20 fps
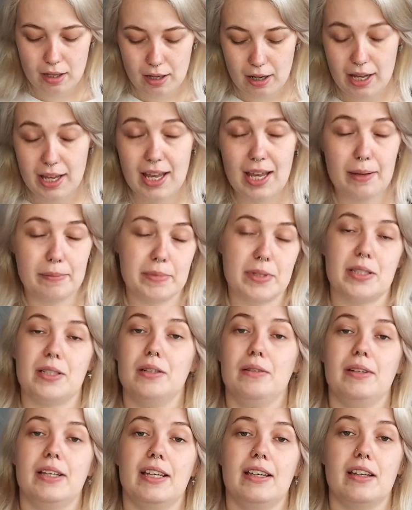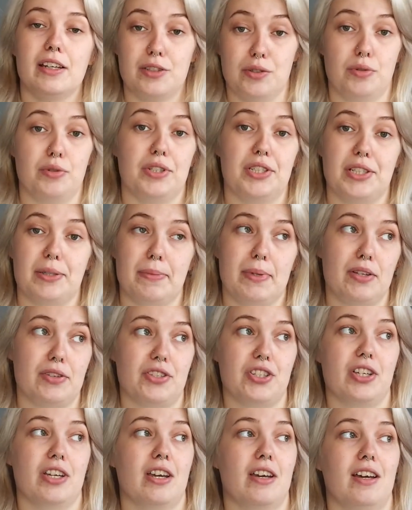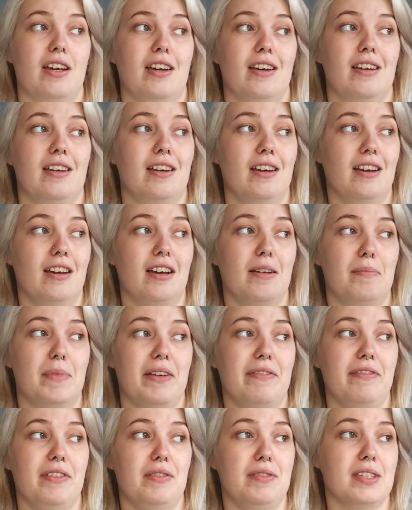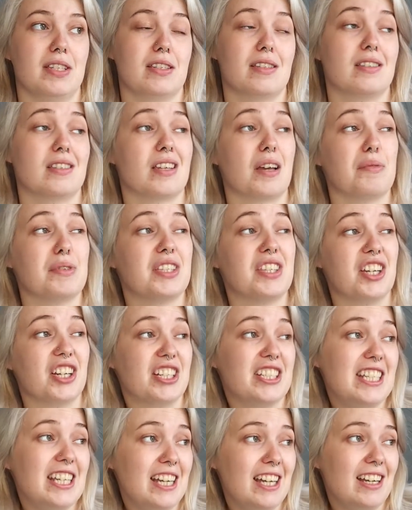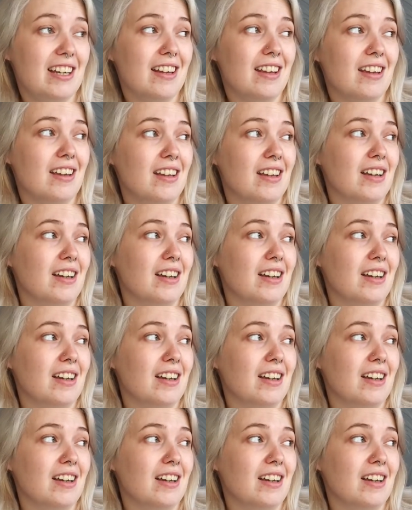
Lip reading: I absolutely adore Dermalogica. I've used it since I was 13.